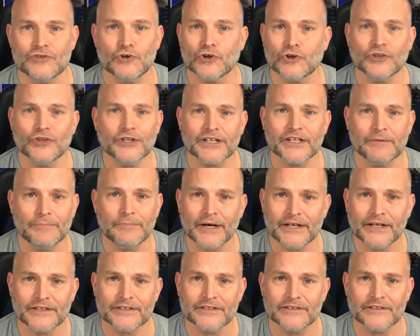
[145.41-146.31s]
you click a
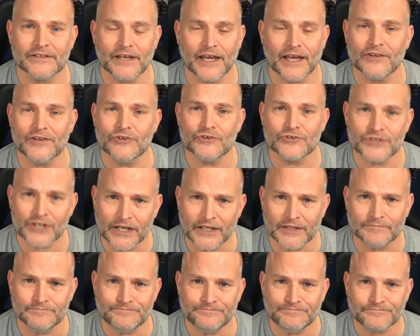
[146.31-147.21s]
button and you're
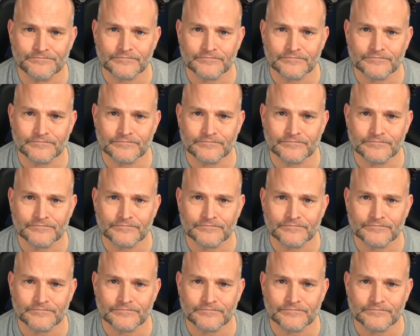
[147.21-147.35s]
done.